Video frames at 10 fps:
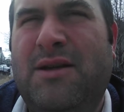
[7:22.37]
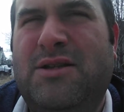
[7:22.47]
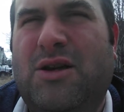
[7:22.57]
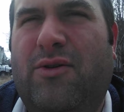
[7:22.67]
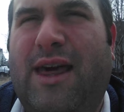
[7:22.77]

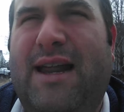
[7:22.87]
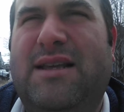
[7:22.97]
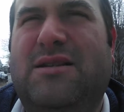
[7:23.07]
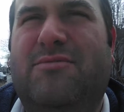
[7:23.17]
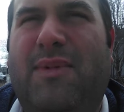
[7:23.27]
So that
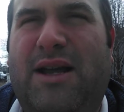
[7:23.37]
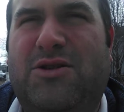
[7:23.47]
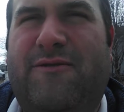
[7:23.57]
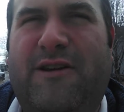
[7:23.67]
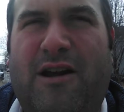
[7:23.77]
is a
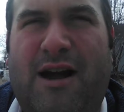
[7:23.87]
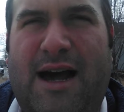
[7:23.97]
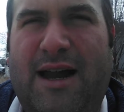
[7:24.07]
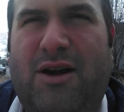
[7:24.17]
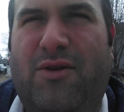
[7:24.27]
major fear
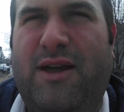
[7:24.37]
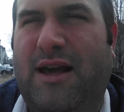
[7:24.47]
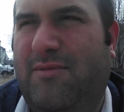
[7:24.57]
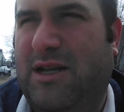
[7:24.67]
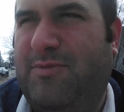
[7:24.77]
I know that
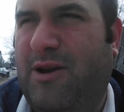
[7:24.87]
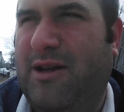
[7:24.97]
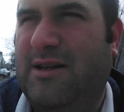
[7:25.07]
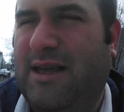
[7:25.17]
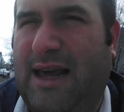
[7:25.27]
I'm
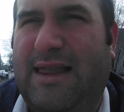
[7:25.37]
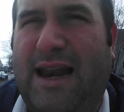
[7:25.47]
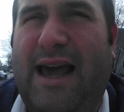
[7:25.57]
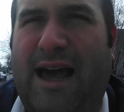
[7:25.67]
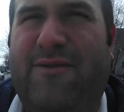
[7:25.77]
experiencing, that
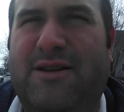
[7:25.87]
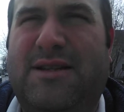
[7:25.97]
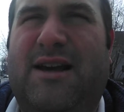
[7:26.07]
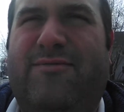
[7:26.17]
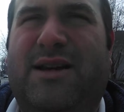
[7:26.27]
I have
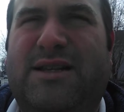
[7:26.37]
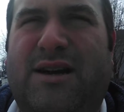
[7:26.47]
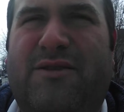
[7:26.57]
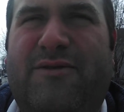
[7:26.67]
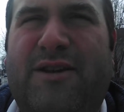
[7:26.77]
inside of
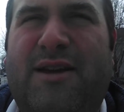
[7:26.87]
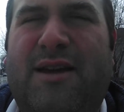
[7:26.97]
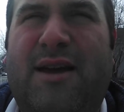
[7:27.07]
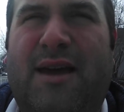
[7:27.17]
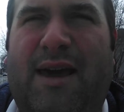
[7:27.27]
myself.
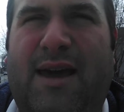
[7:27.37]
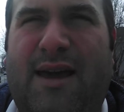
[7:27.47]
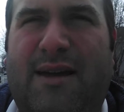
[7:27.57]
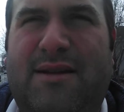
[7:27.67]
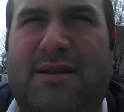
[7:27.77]

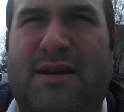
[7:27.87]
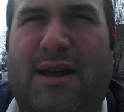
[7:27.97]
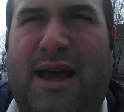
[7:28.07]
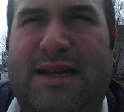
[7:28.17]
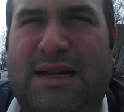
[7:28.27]
And
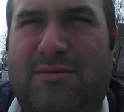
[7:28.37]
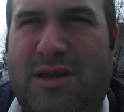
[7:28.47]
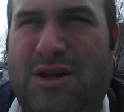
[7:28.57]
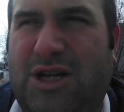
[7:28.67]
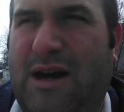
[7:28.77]
as I'm
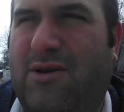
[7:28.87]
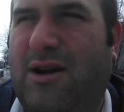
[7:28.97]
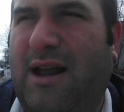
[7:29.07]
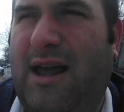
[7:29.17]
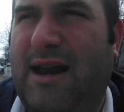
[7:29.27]
in the
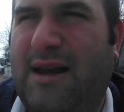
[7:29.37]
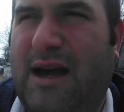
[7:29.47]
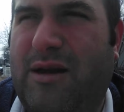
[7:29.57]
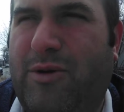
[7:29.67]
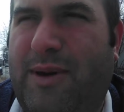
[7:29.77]
shower and
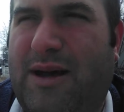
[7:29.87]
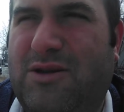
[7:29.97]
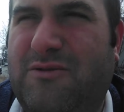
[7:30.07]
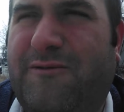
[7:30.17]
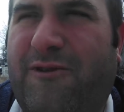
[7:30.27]
I'm about
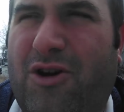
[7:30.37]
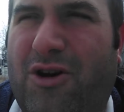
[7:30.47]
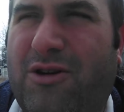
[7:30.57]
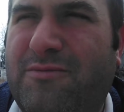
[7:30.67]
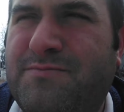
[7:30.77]
to
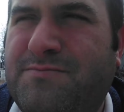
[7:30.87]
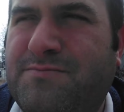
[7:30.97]
fall,